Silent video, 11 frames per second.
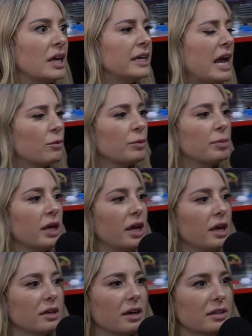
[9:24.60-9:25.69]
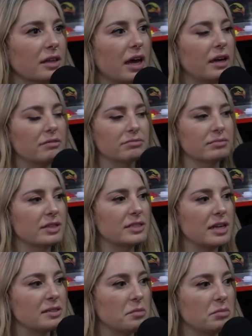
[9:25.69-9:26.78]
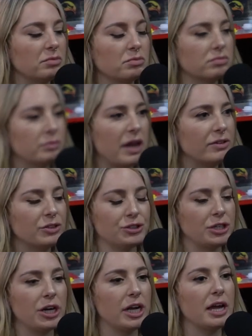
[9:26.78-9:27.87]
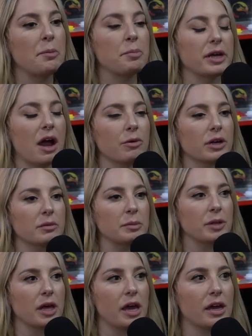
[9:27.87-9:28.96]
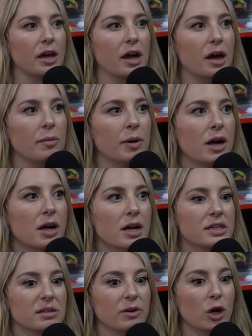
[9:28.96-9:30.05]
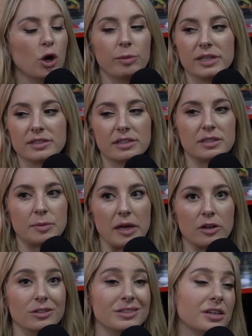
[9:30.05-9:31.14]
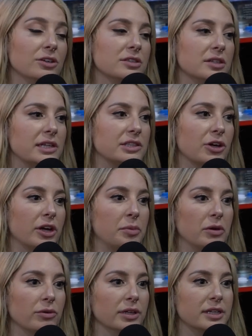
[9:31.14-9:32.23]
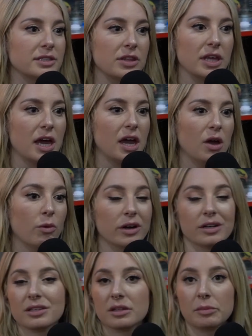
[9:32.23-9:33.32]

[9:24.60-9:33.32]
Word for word: Yeah, we're playing, like, this hasn't we haven't shared it yet, but yeah, we're gonna be playing um, some of our homies in this band called Tilt. It's their EP release, and they wanted us on the